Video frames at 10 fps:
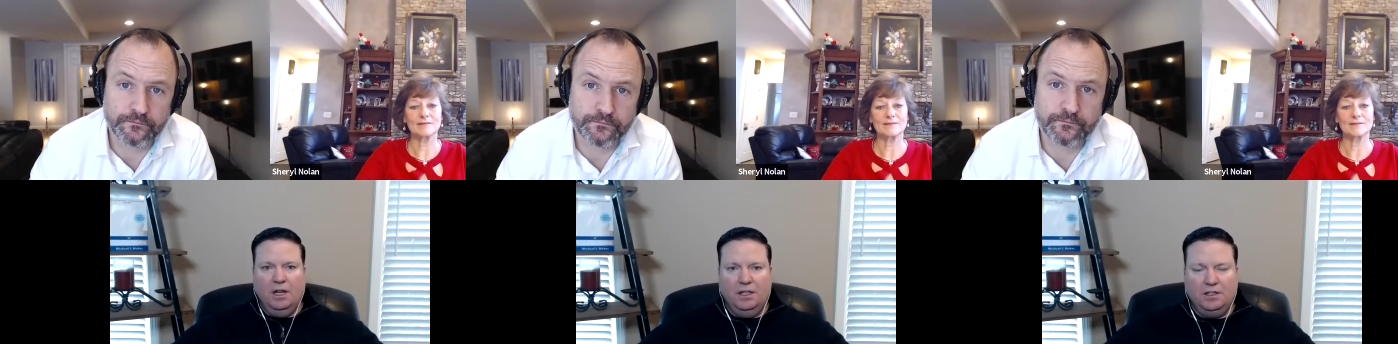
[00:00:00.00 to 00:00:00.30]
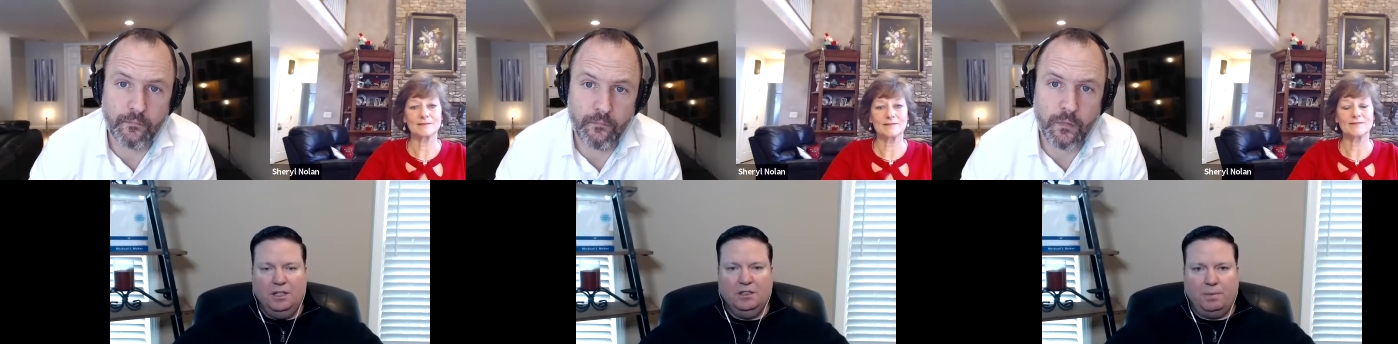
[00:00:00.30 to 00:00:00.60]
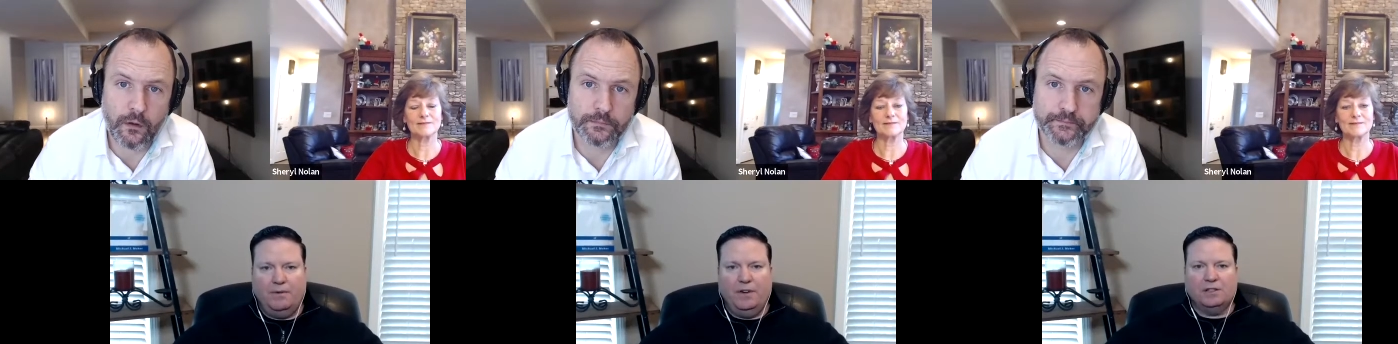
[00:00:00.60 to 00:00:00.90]
Speaker 1: and she is a
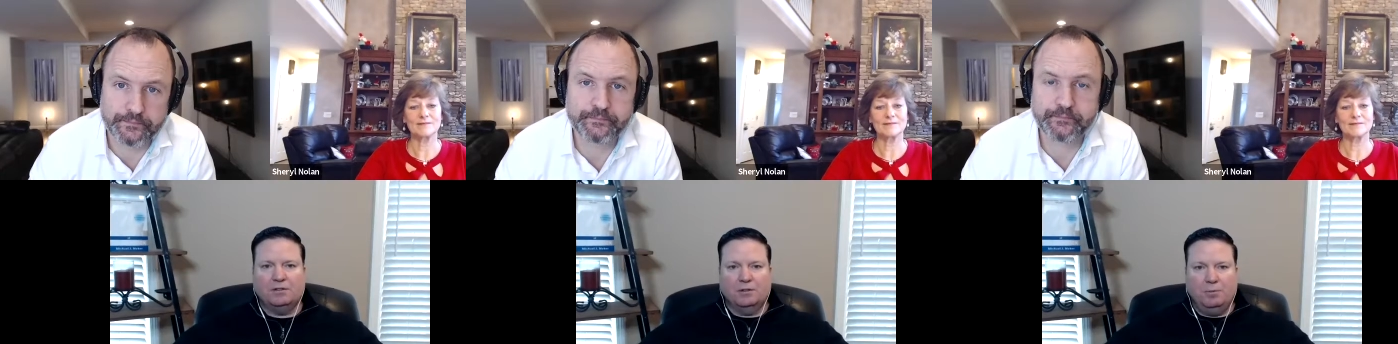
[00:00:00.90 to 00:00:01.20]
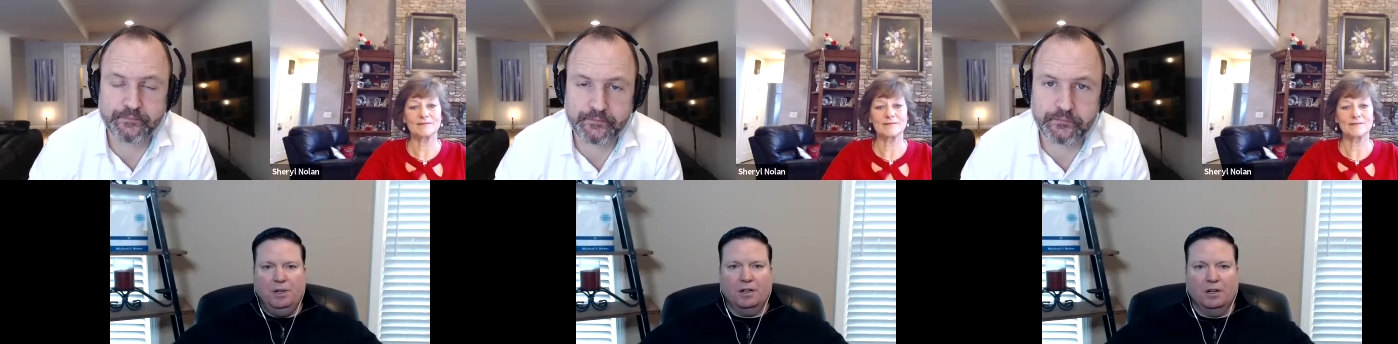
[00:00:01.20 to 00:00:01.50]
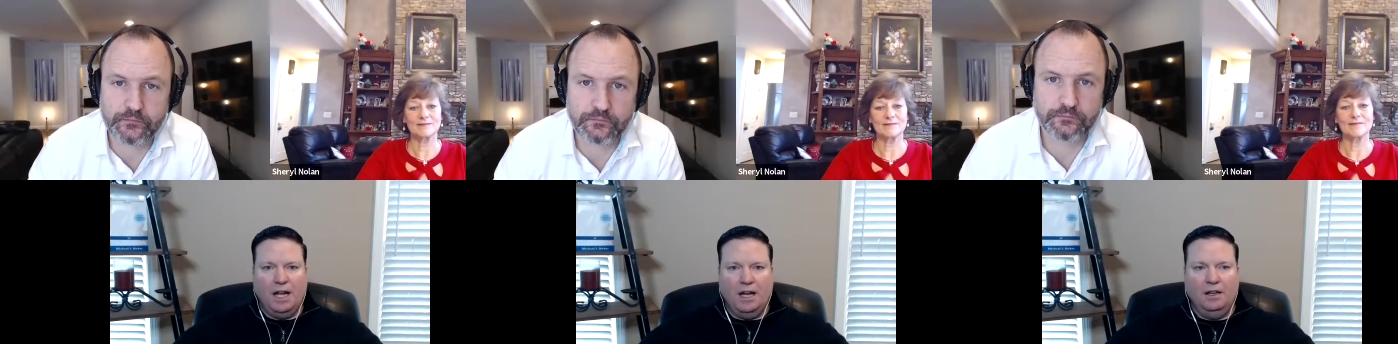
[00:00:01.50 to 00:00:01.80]
professional
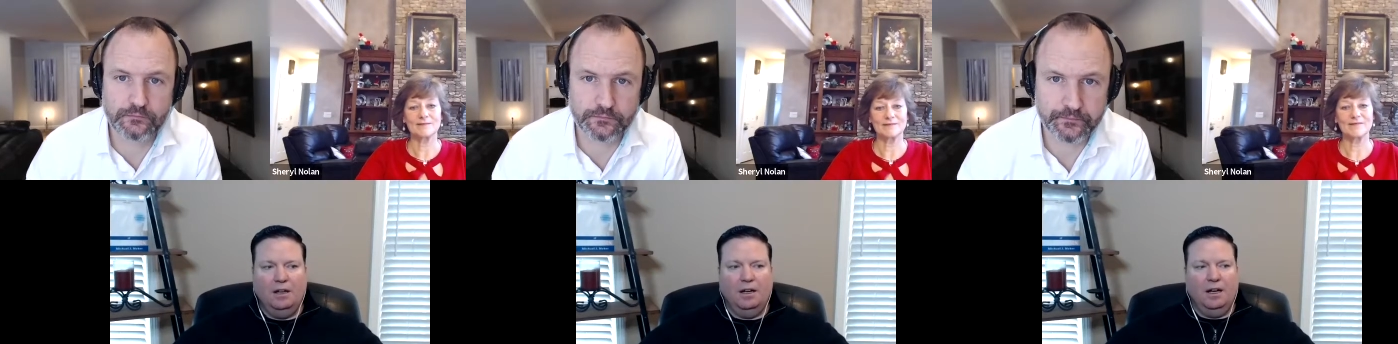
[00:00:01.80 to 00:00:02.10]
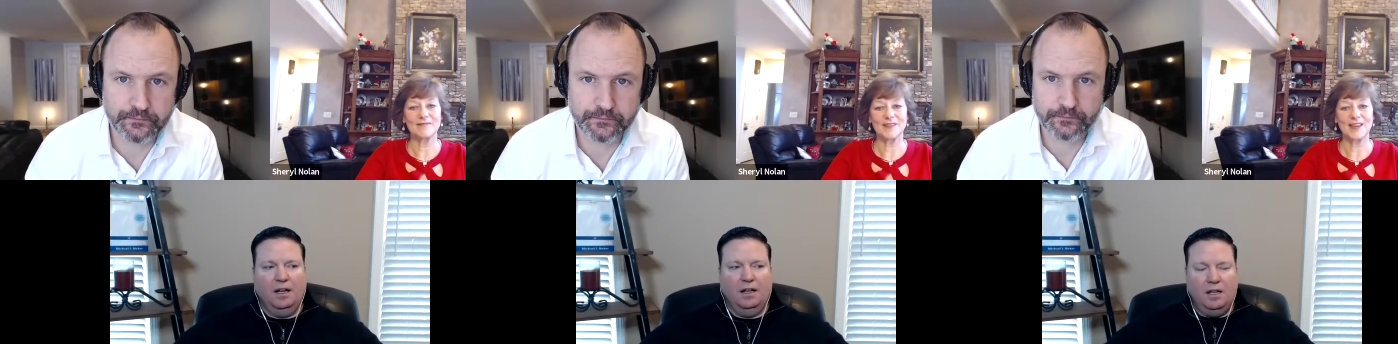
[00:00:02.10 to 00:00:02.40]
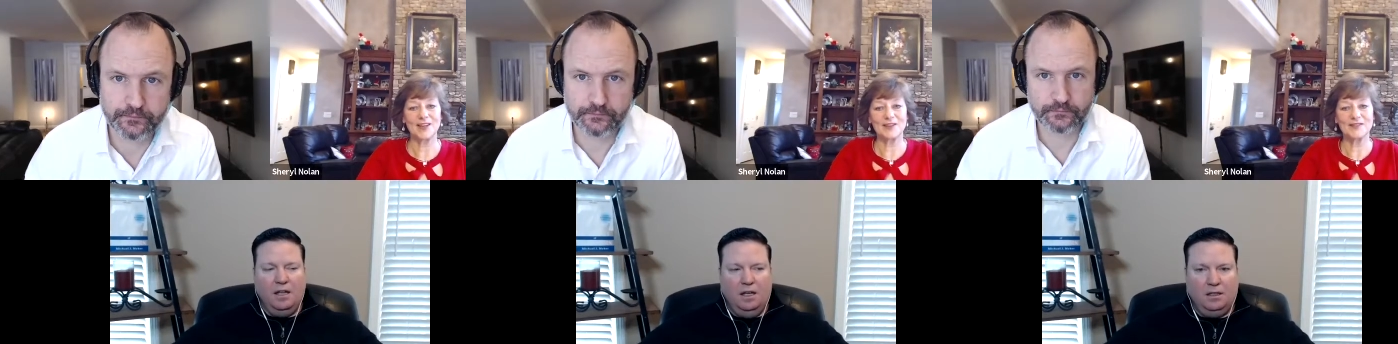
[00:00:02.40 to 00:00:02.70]
speaker, and uh,
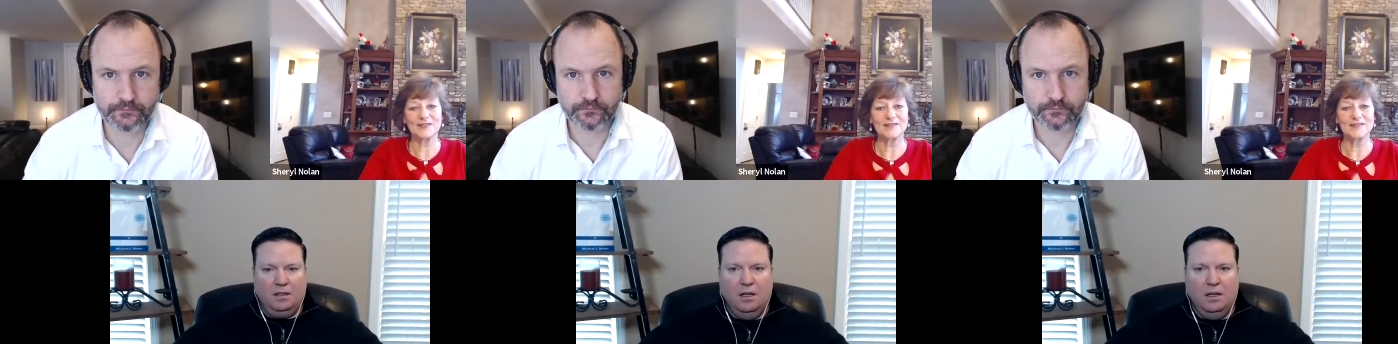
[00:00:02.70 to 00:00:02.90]
it it